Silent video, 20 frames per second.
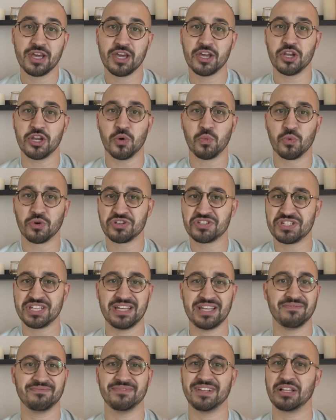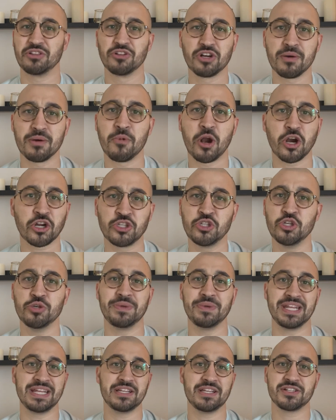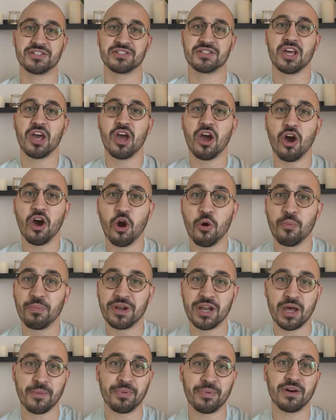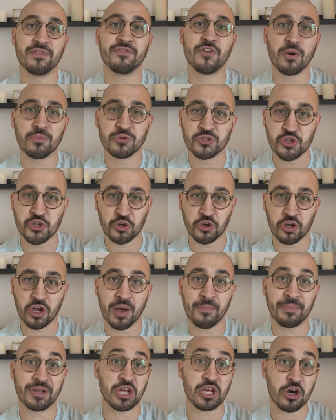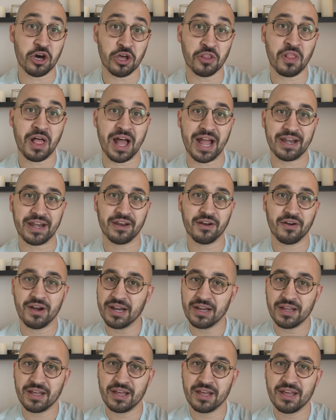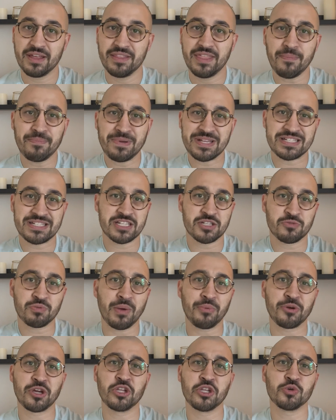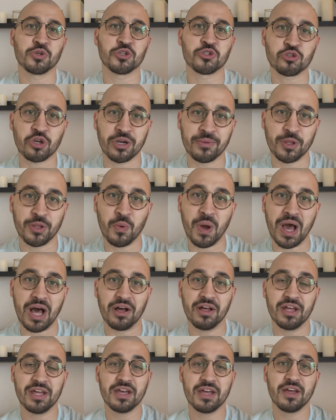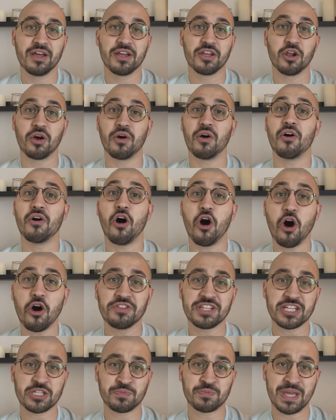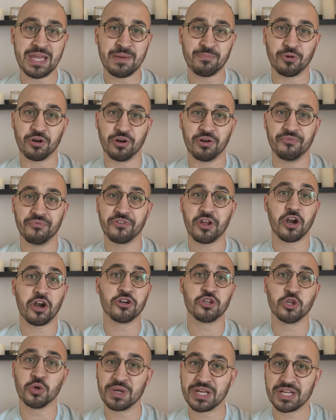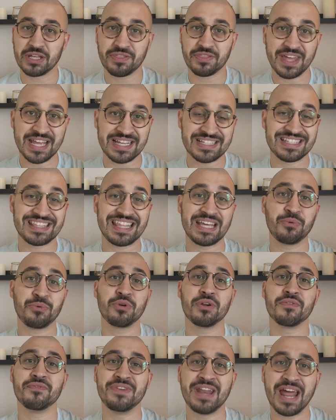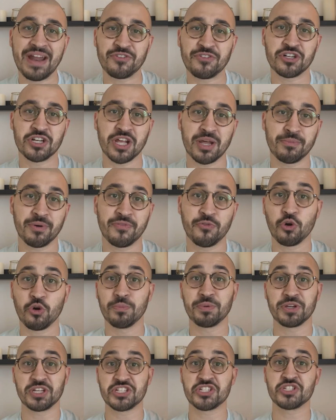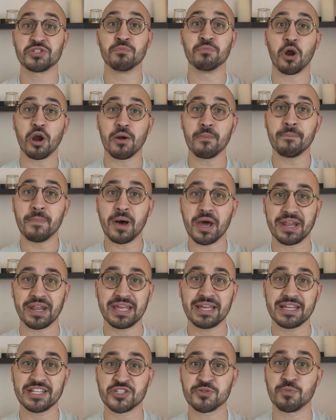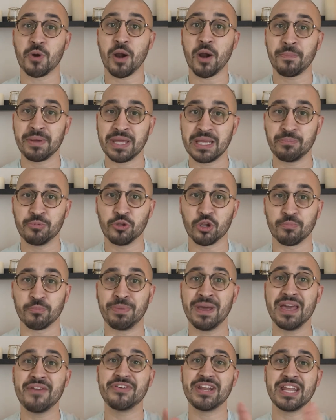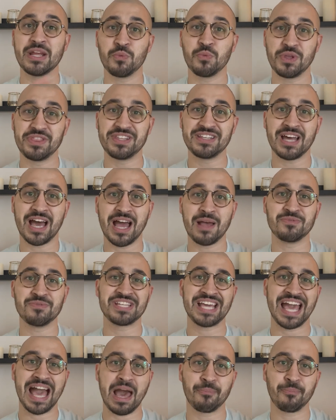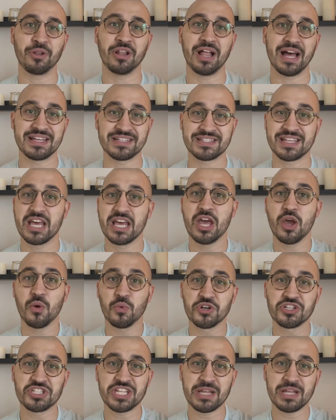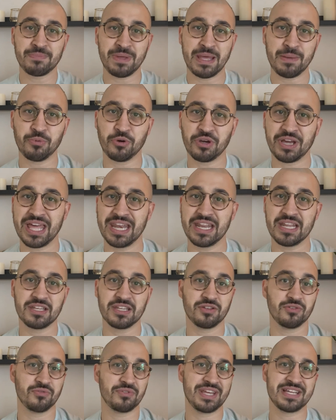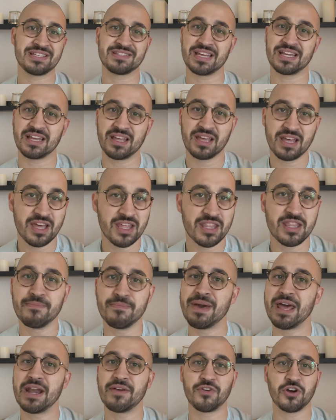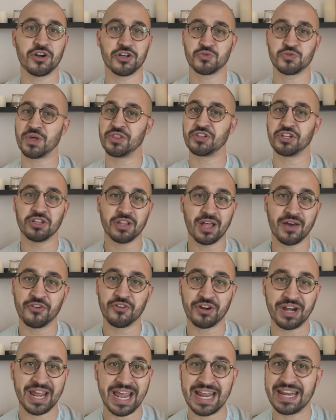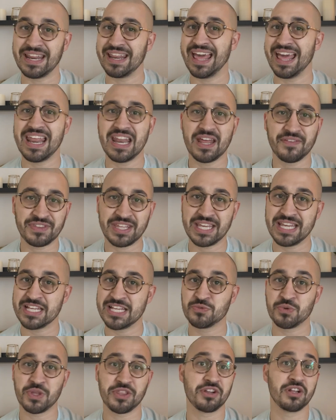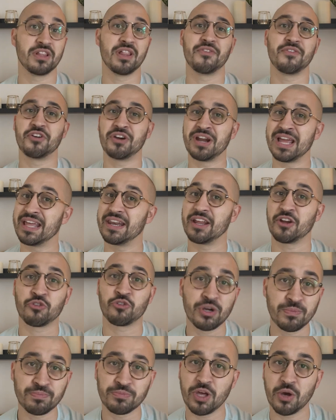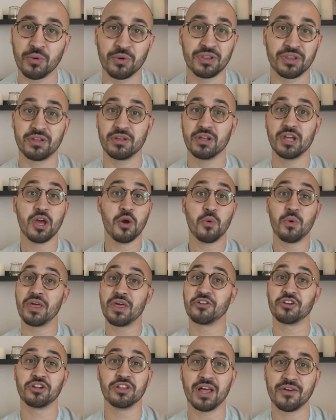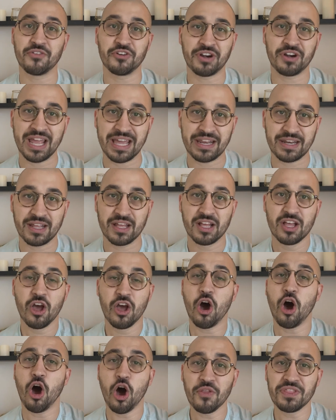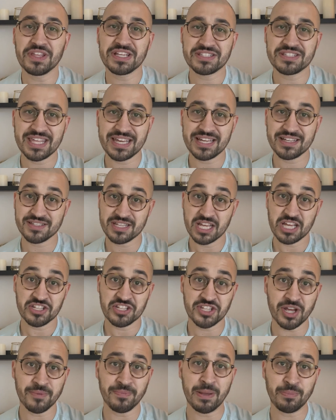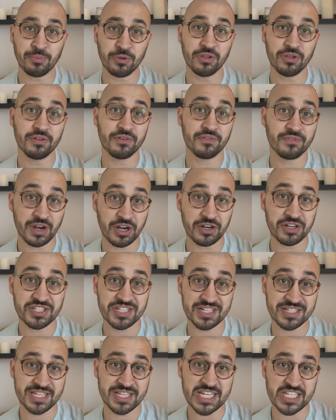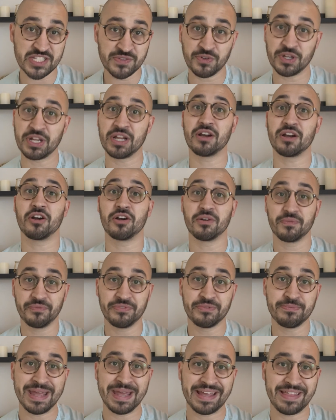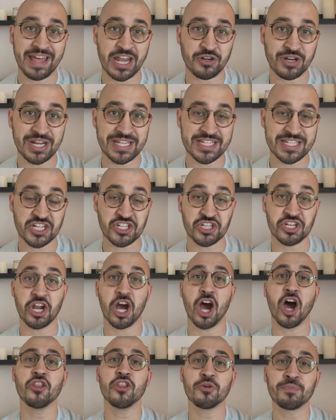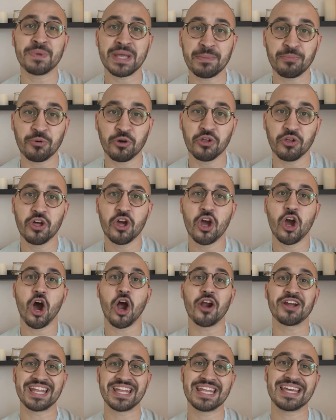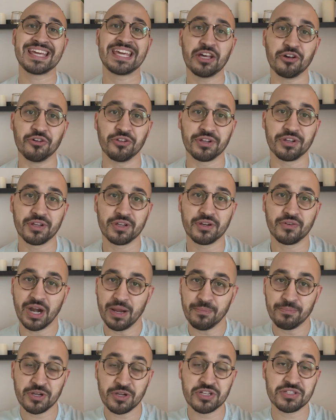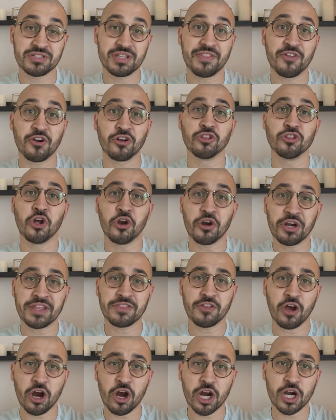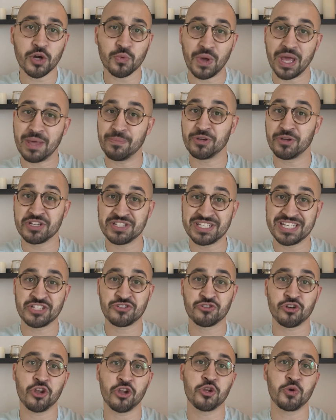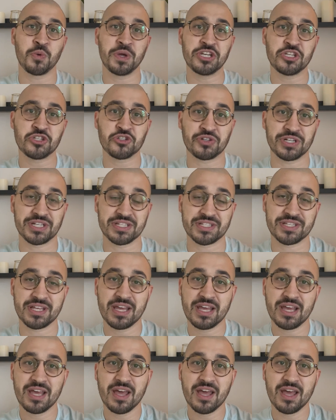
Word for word: You know, we're seeing, like, look at Mark Cuban. He just opened up a pharmaceutical company online, right? That business is probably going to do extremely well. You know, all these people are doing things that they would have never done before because smart money and smart people are pivoting with the times to capitalize. We're seeing people get into things like the metaverse, whether you love it or hate it, N F Ts, whether you love it or hate it, crypto, whether you love it or hate it. All these things, some people very successfully are making that transition. Other people are getting killed, right? Because they're learning the hard way because these are all new industries.